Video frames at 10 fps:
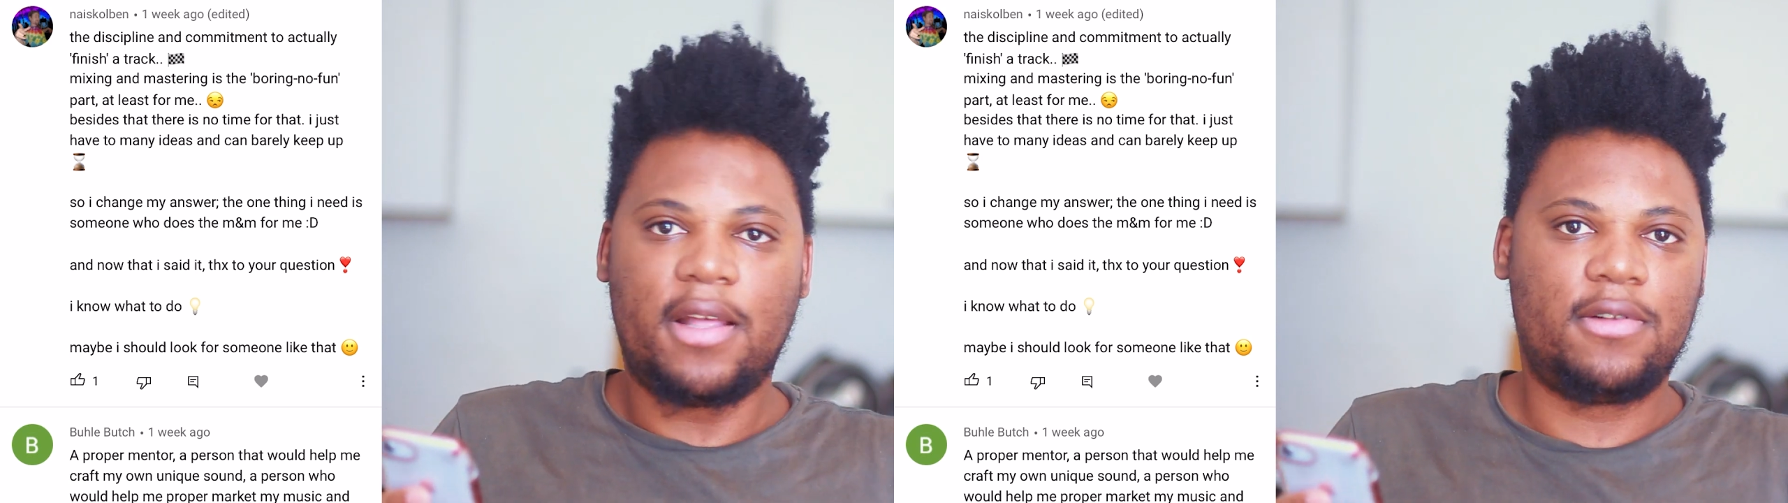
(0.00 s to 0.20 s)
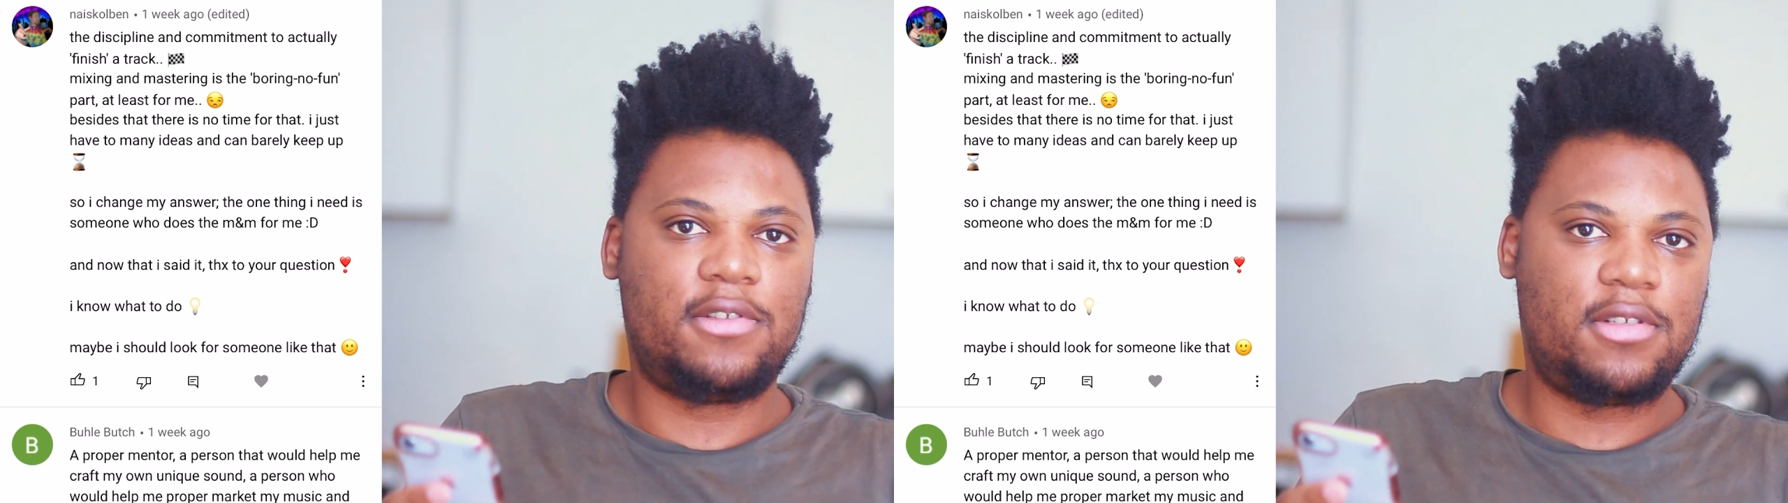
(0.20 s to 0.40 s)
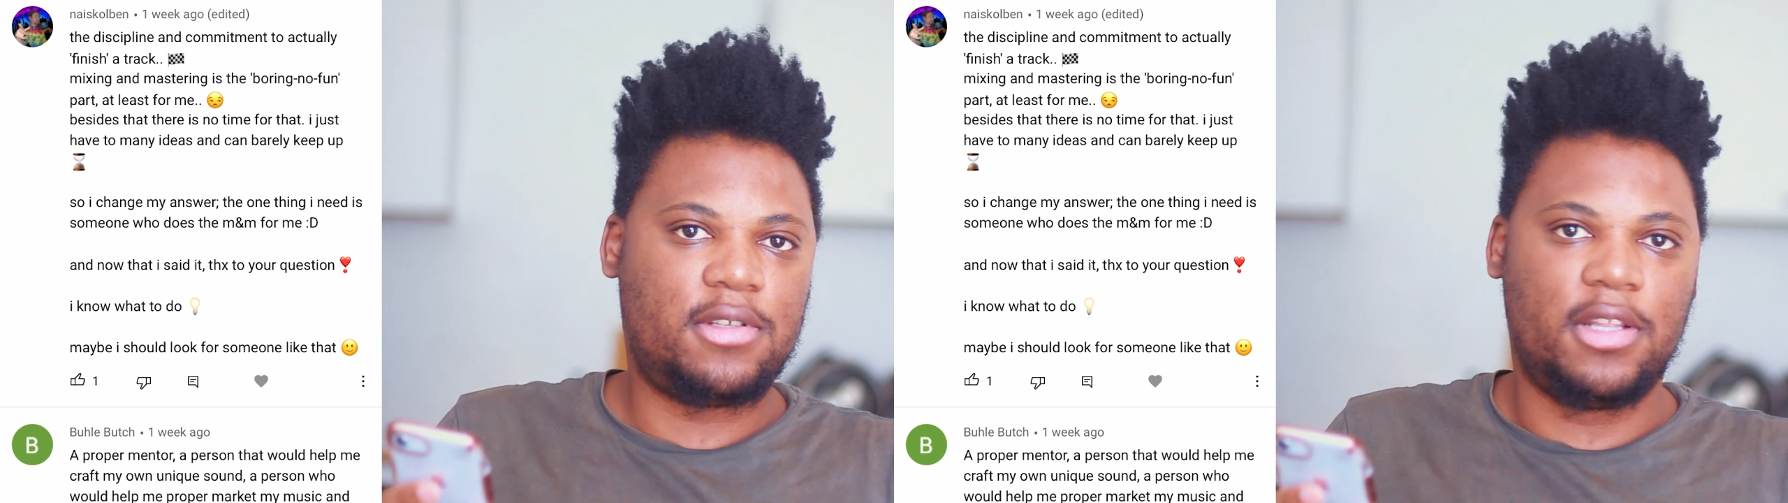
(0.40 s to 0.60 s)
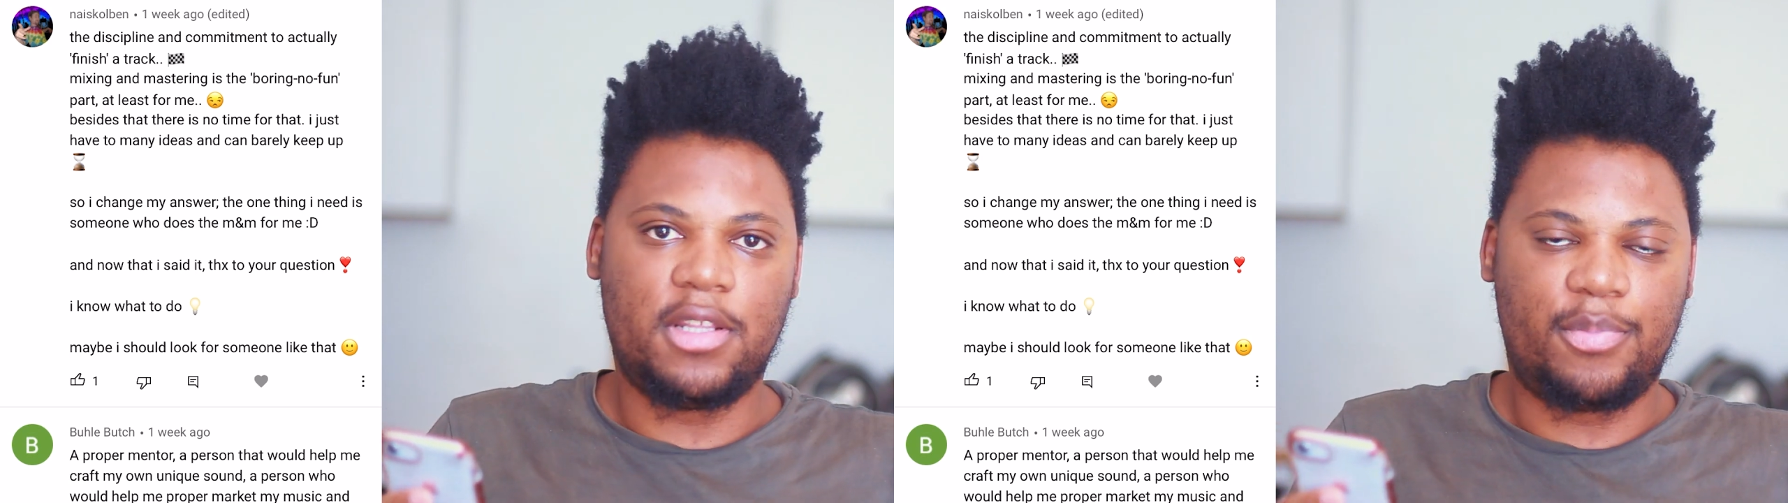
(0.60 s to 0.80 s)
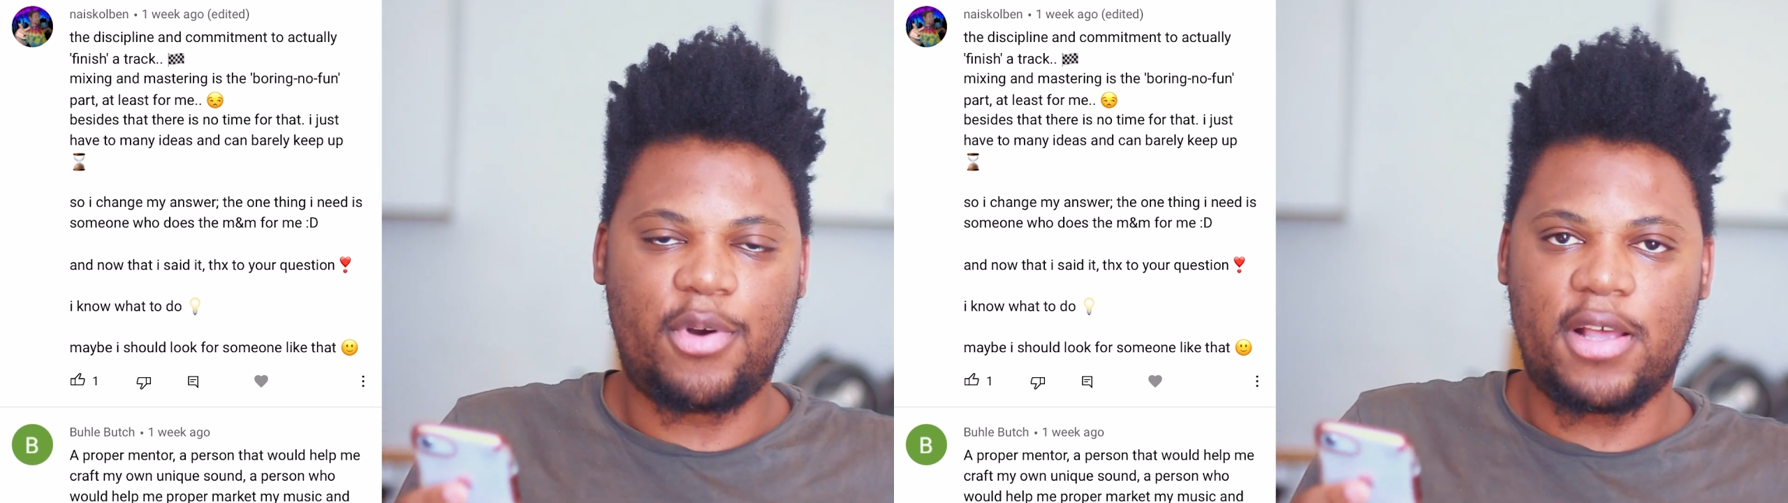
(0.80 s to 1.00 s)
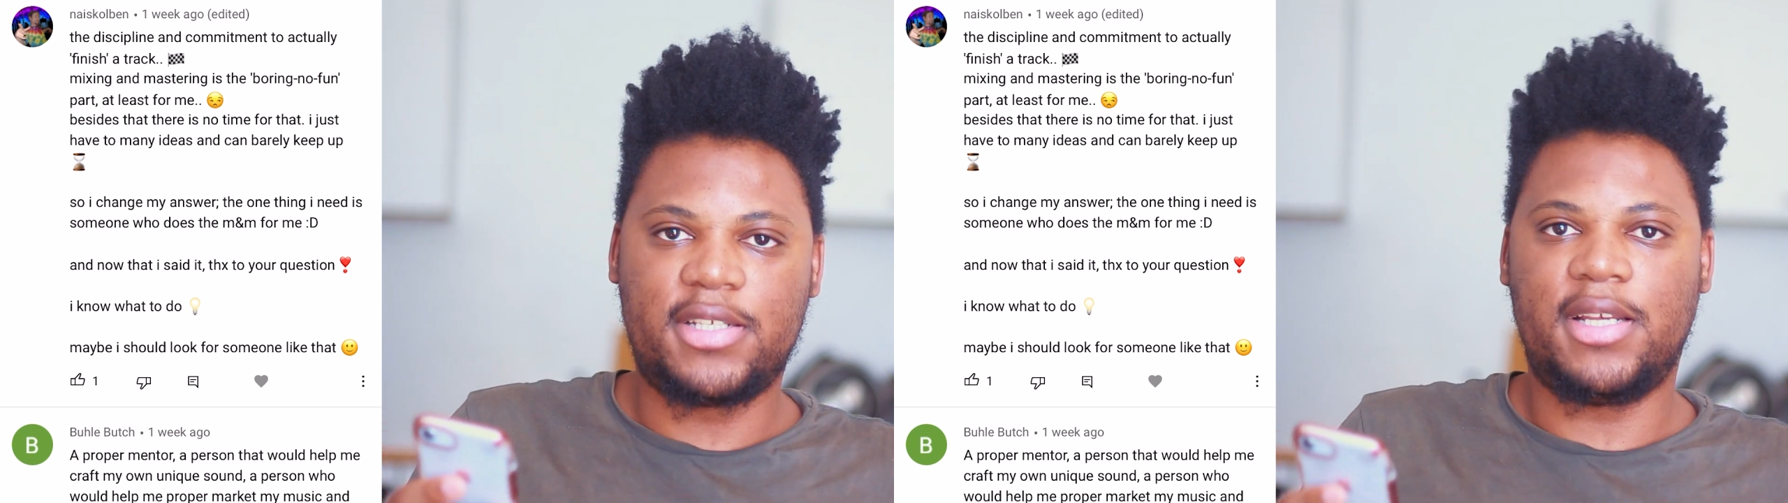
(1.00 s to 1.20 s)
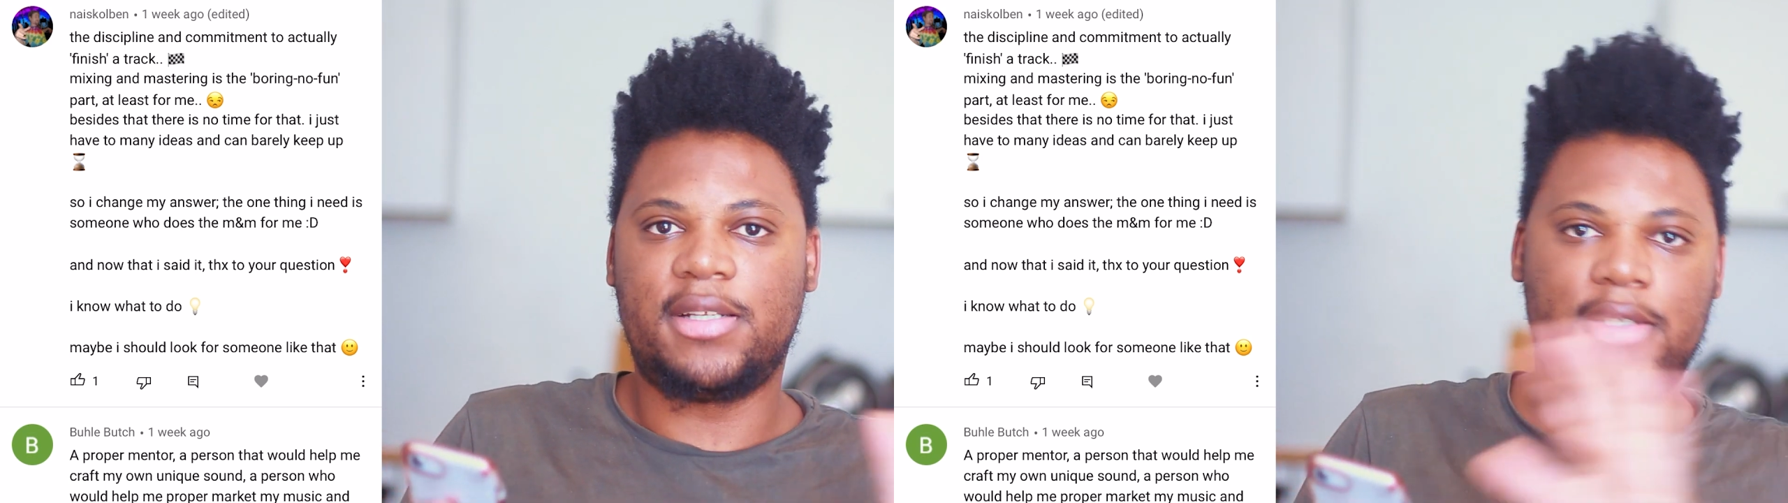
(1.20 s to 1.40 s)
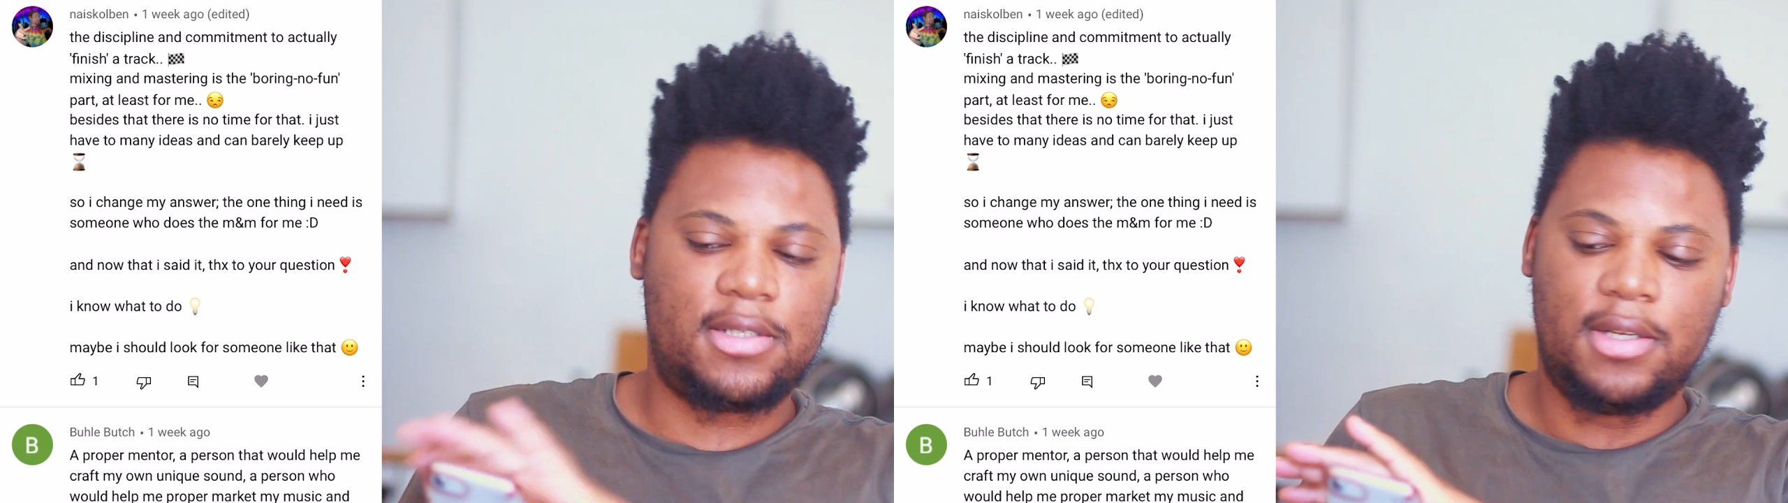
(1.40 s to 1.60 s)
else in the
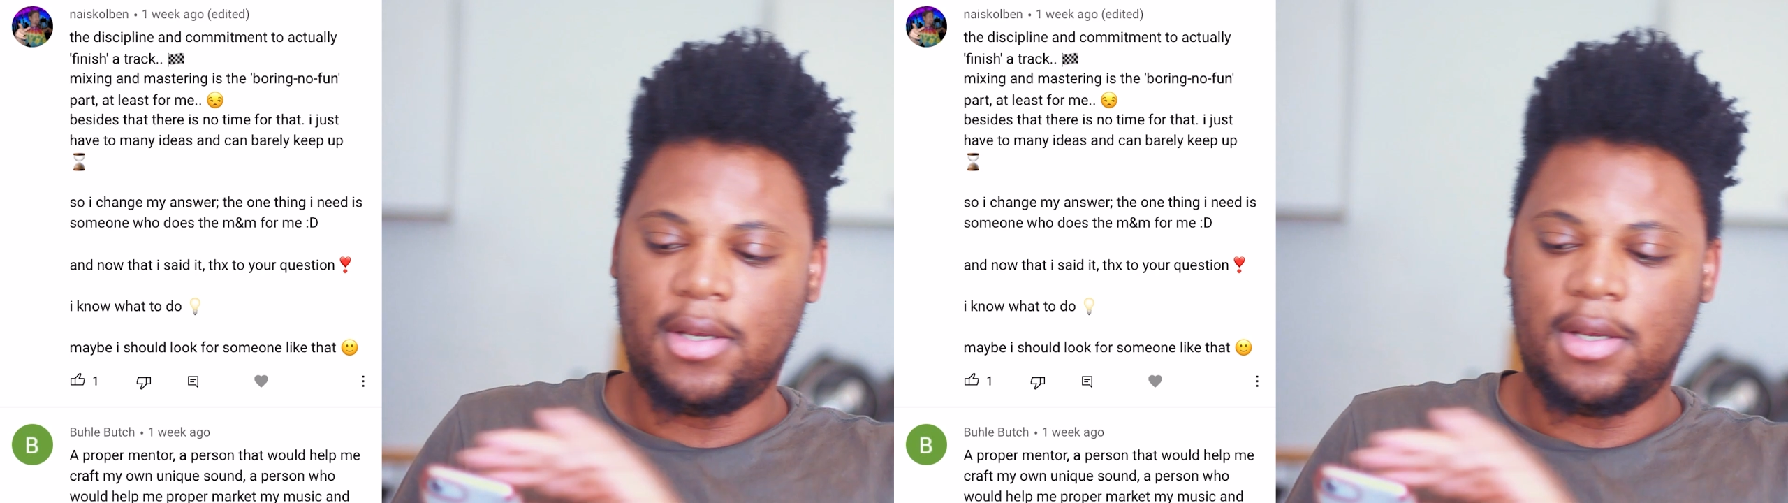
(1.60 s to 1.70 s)
process,